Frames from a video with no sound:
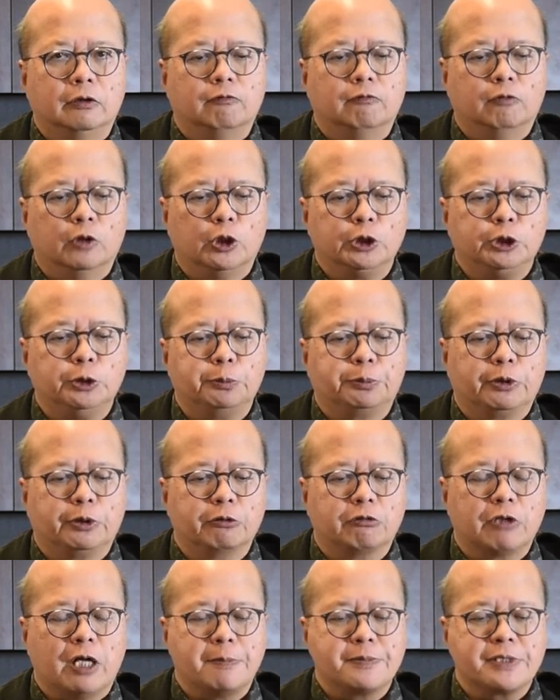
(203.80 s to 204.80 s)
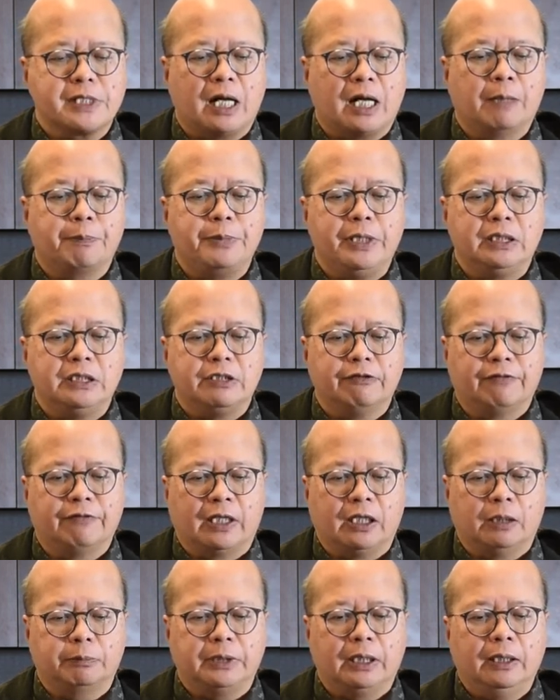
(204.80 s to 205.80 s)
Virtual programs are being
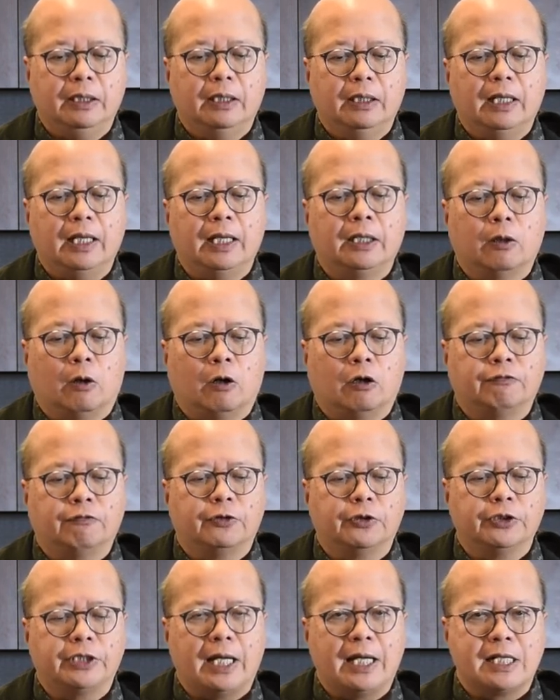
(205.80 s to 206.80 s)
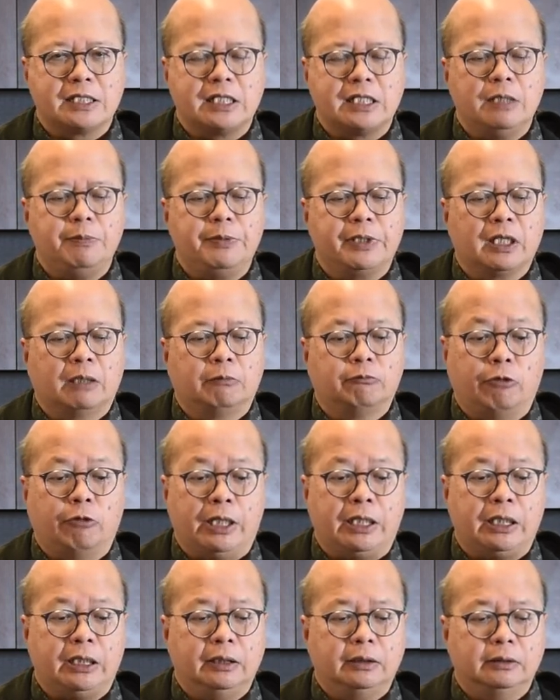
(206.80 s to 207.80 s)
developed and offered as they become
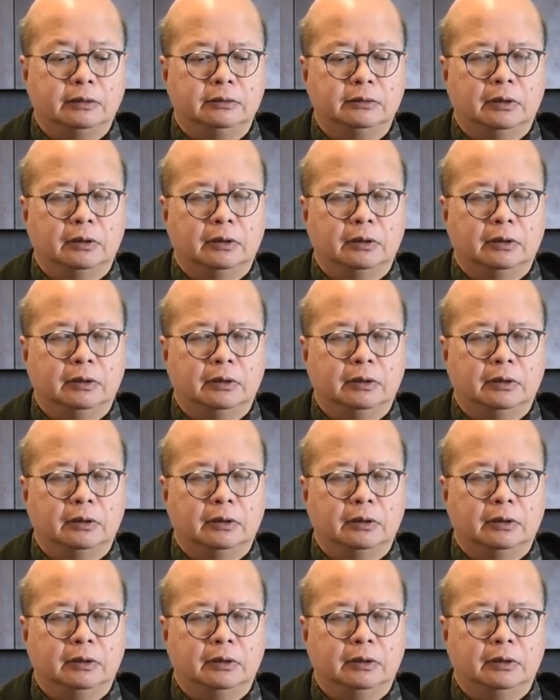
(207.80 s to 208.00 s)
ready.